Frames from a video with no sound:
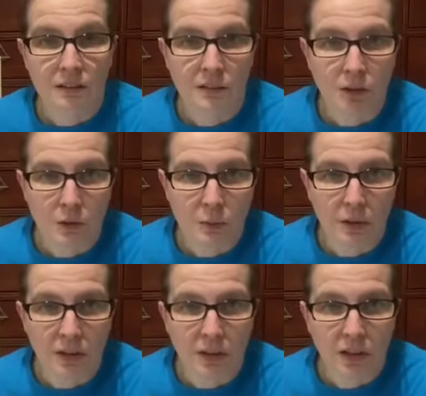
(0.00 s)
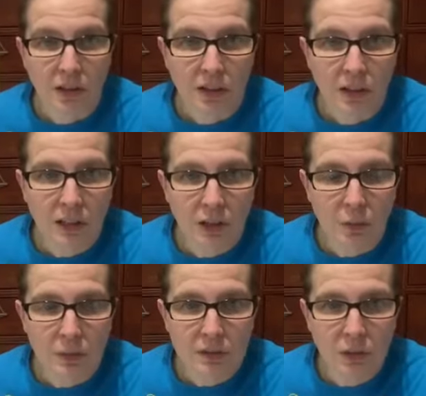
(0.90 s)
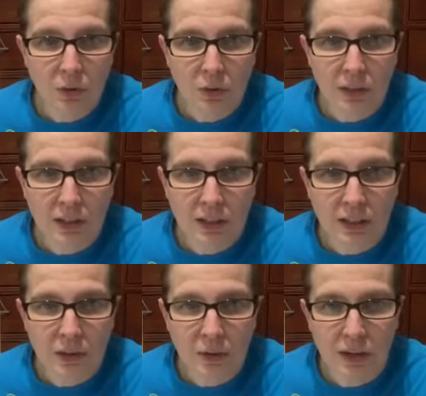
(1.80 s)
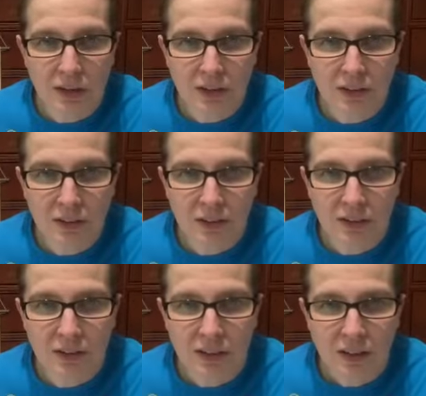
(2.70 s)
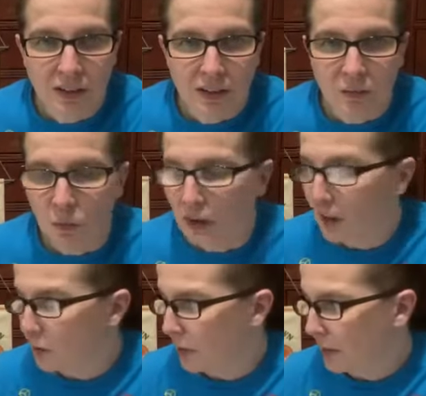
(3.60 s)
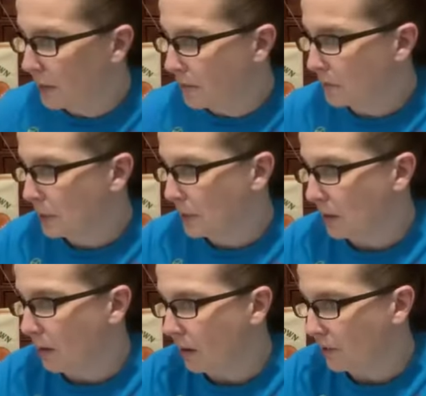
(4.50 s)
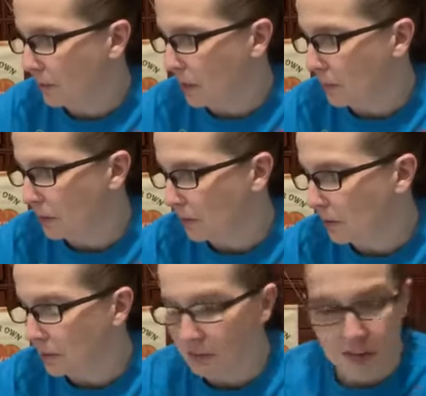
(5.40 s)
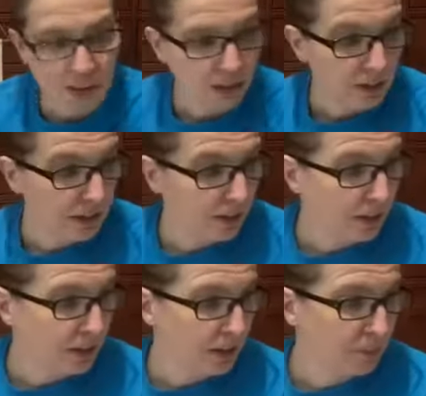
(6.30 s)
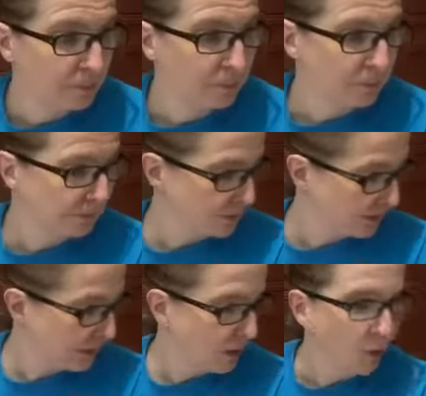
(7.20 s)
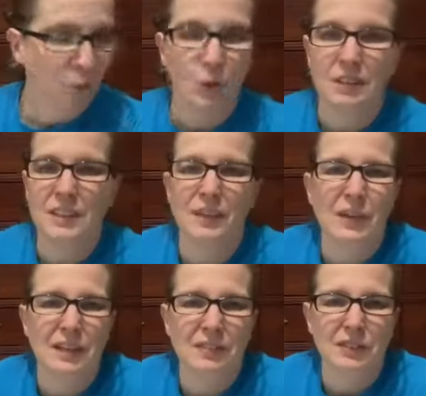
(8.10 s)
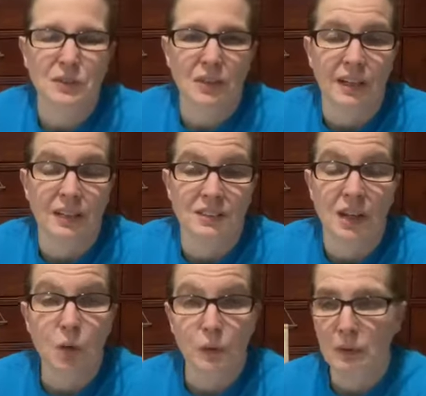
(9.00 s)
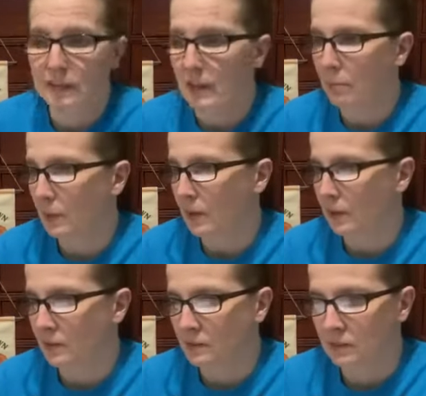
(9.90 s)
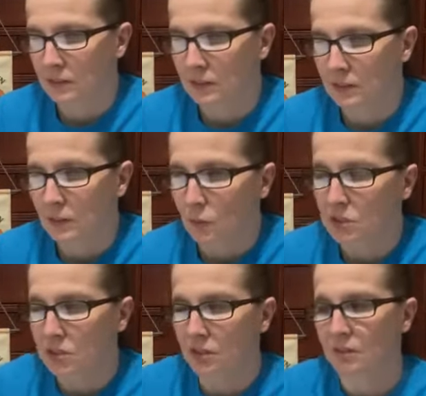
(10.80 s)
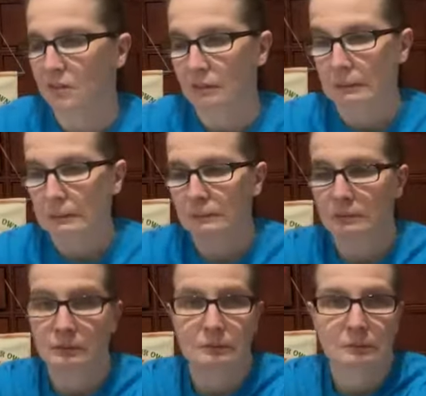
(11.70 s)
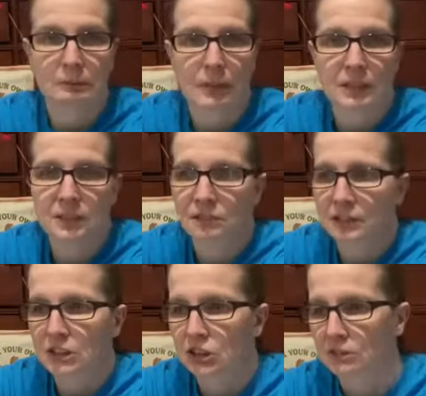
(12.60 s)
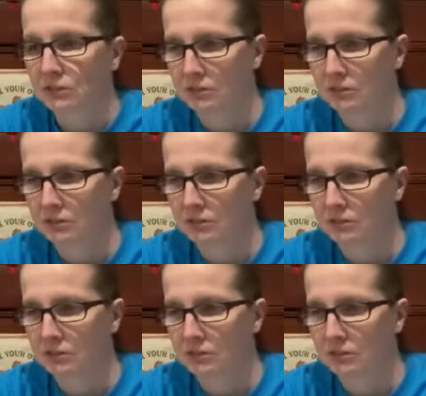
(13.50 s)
So much better. Hello, Miss Lori. Hello, Carol. Wow, I got everybody coming on. What did I even do last? Oh, we made that banner, which I need to finish.